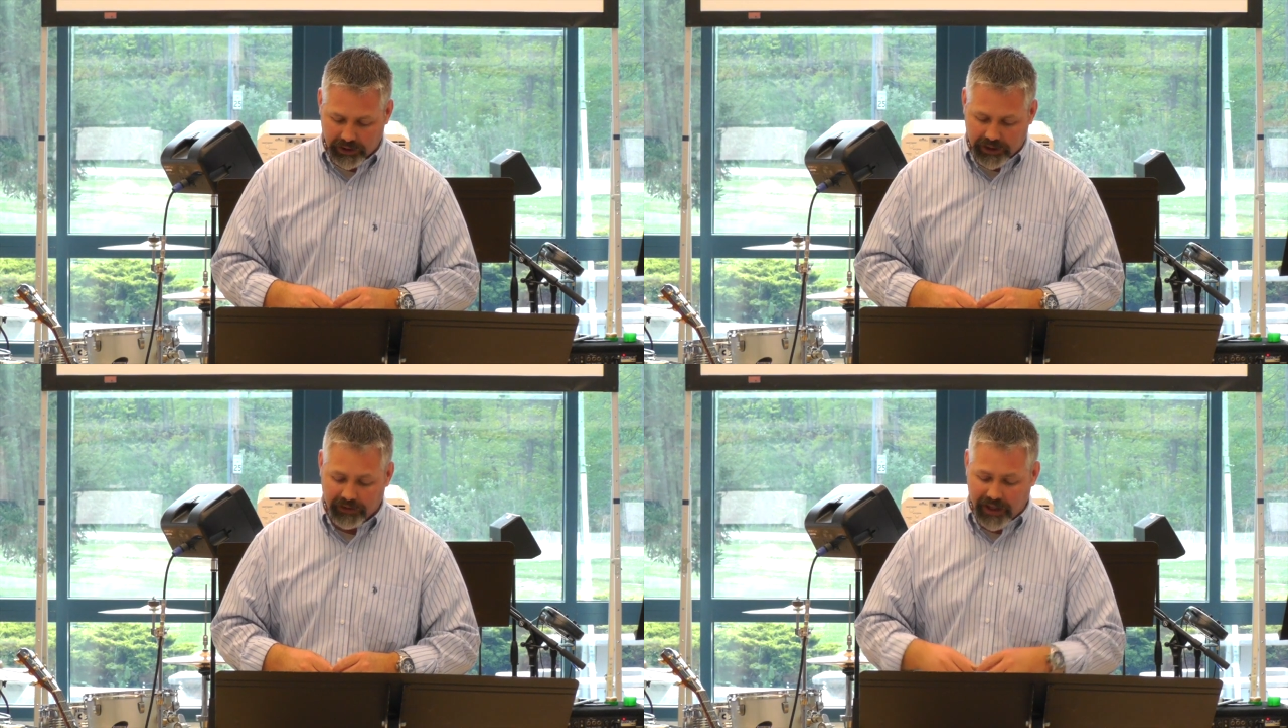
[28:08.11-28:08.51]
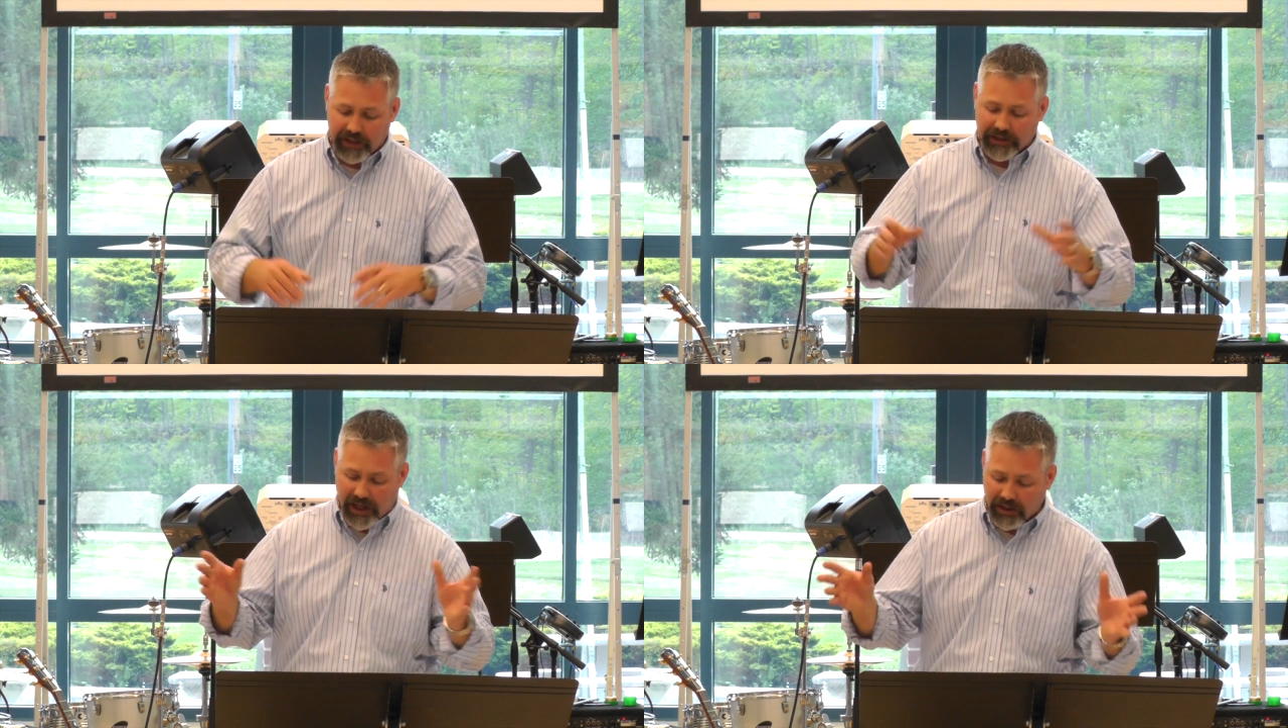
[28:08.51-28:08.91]
Now they
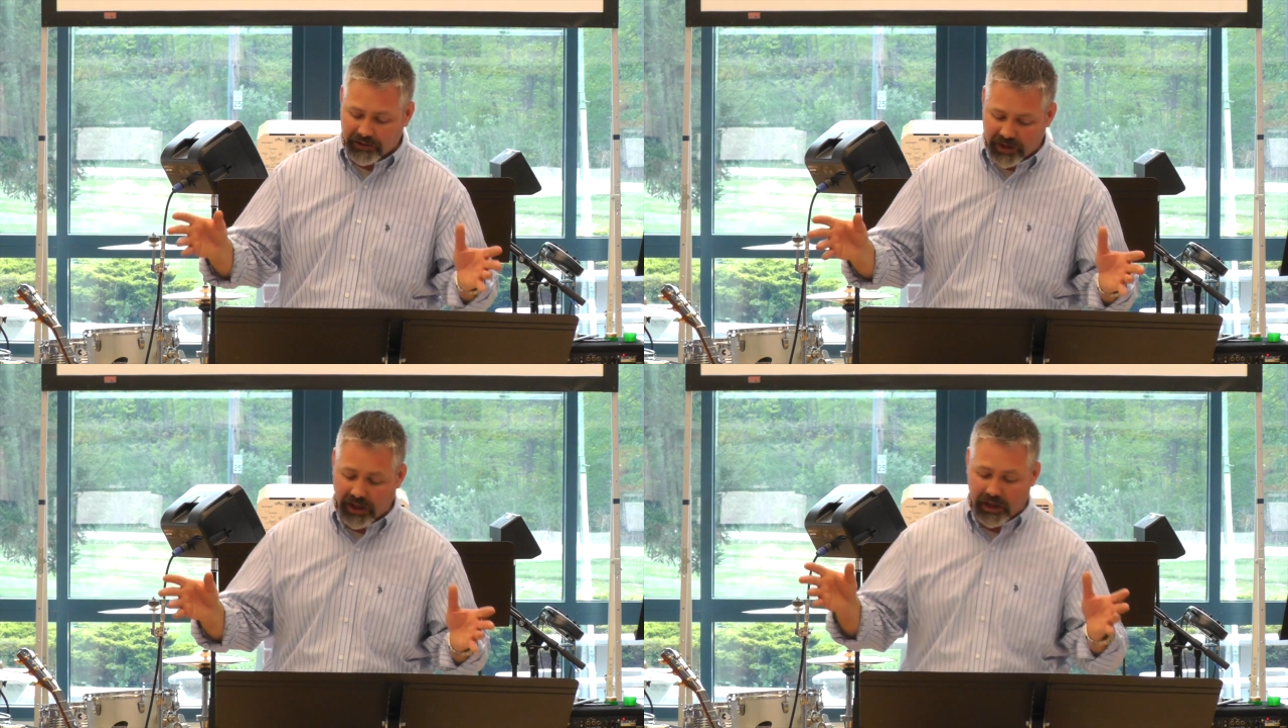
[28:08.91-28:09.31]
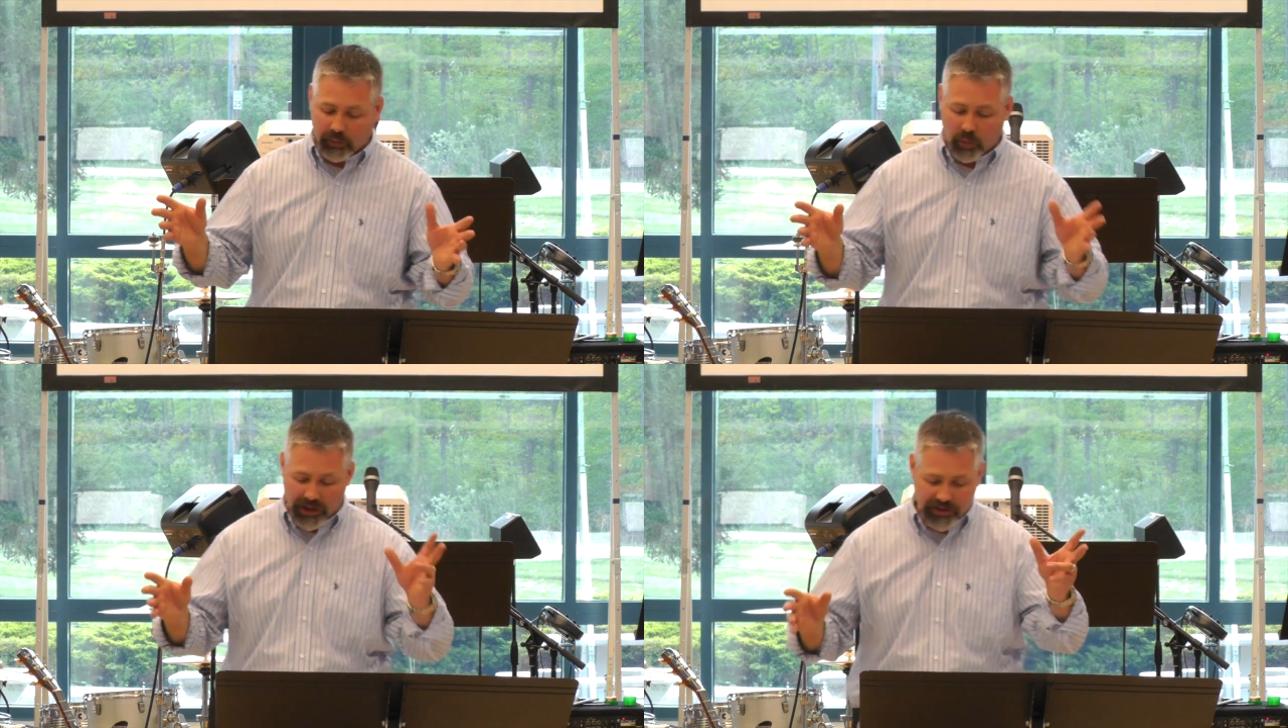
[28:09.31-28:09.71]
acknowledged
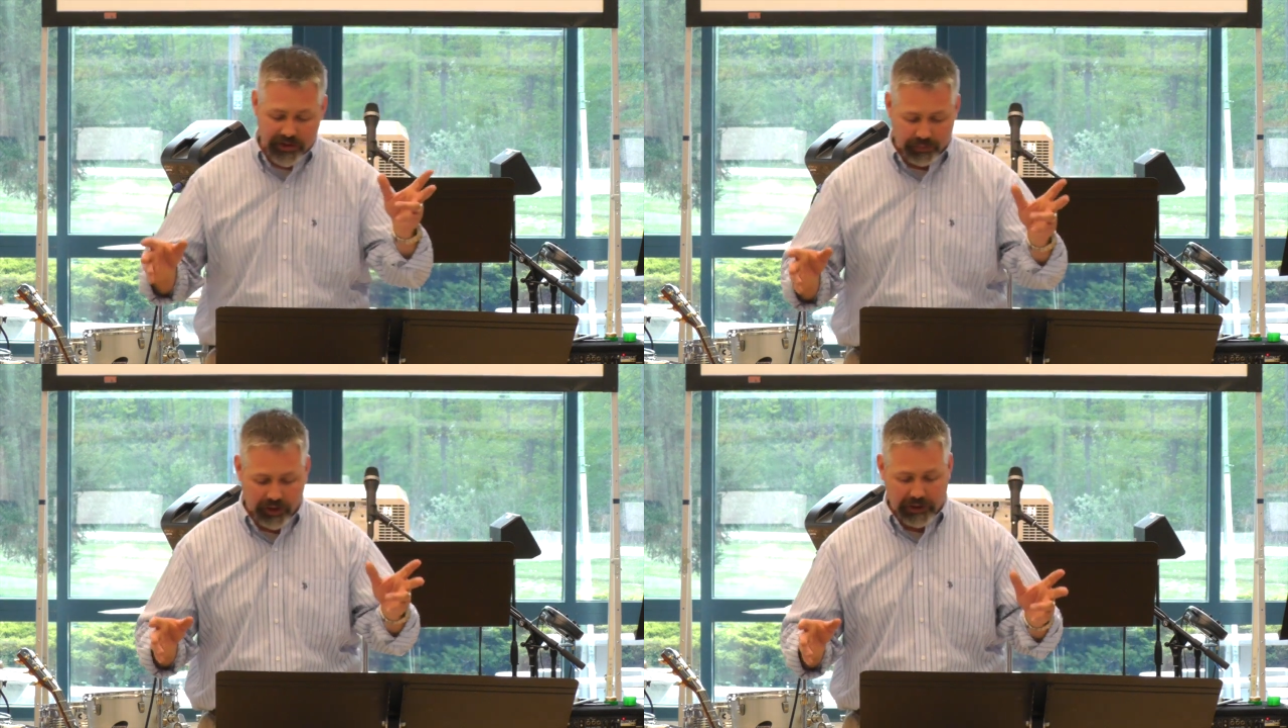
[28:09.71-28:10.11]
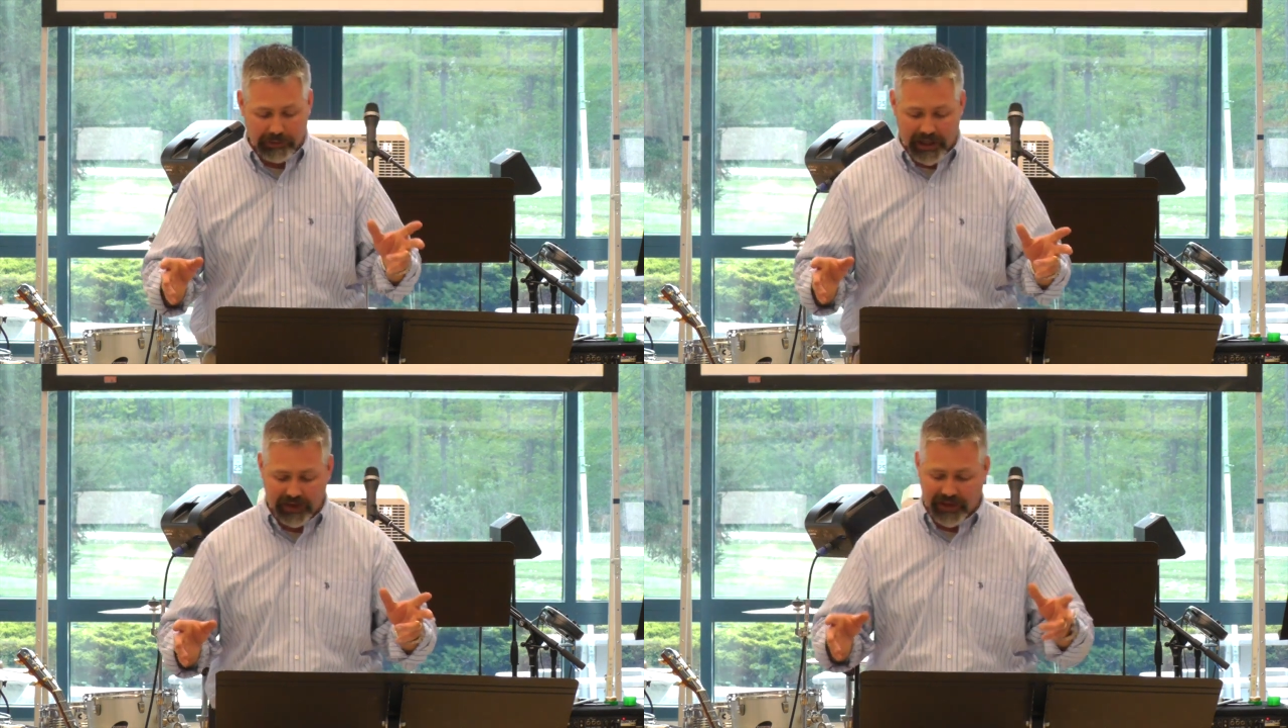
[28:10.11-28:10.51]
one supreme God.